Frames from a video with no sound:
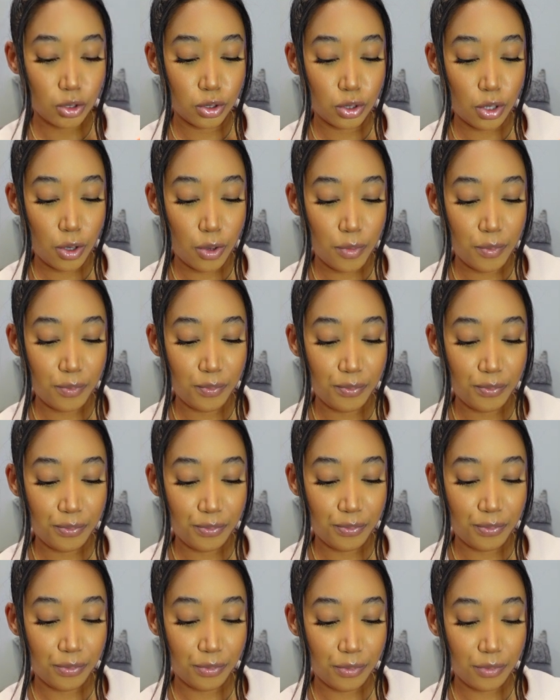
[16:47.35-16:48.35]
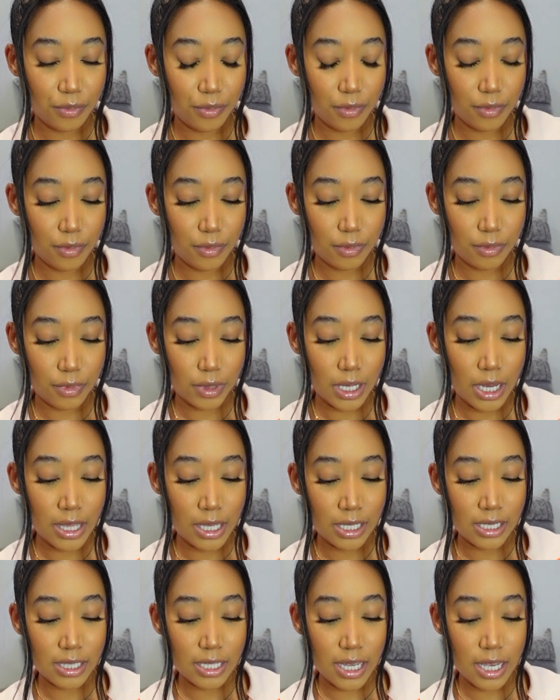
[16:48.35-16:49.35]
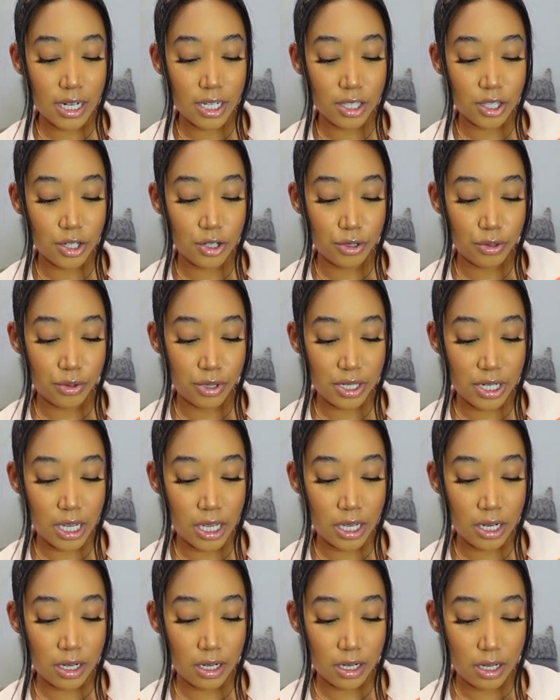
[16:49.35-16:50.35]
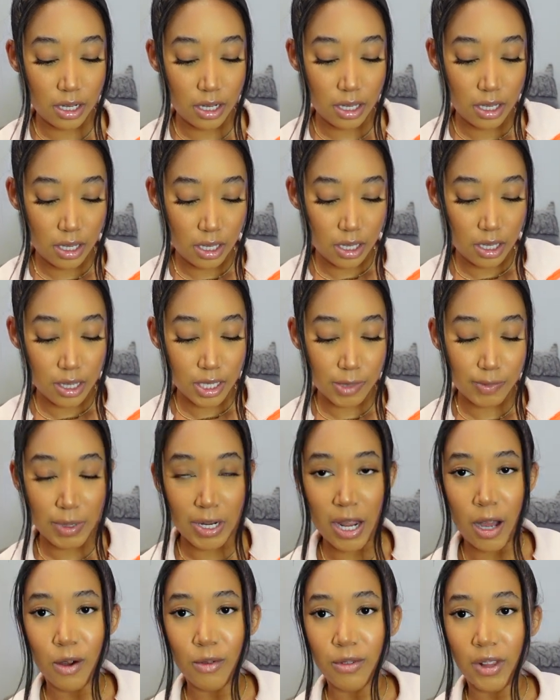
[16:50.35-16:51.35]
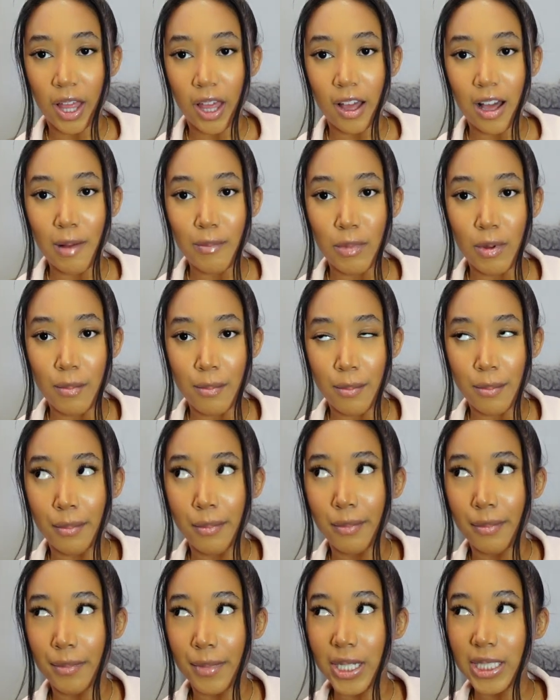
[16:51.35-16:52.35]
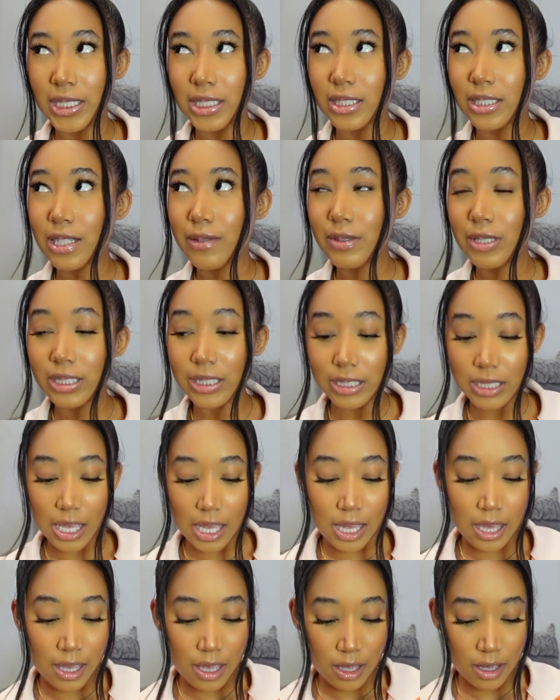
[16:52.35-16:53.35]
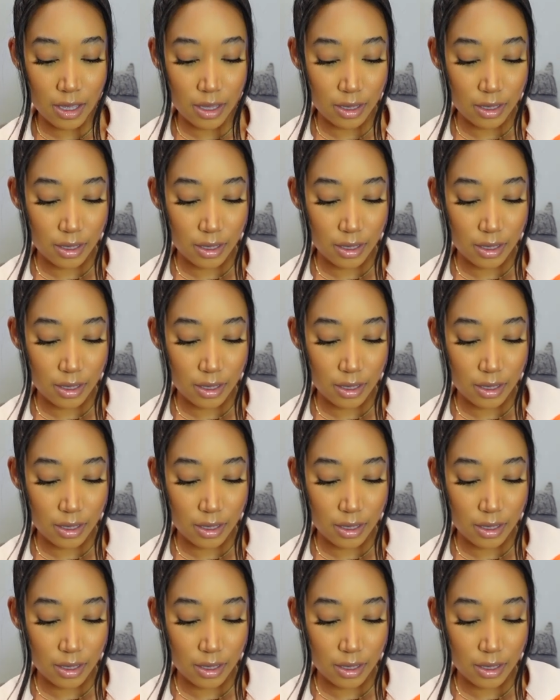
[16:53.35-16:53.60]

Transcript: So, and then tan is the new shade. It's been out for like a couple months, I wanna say.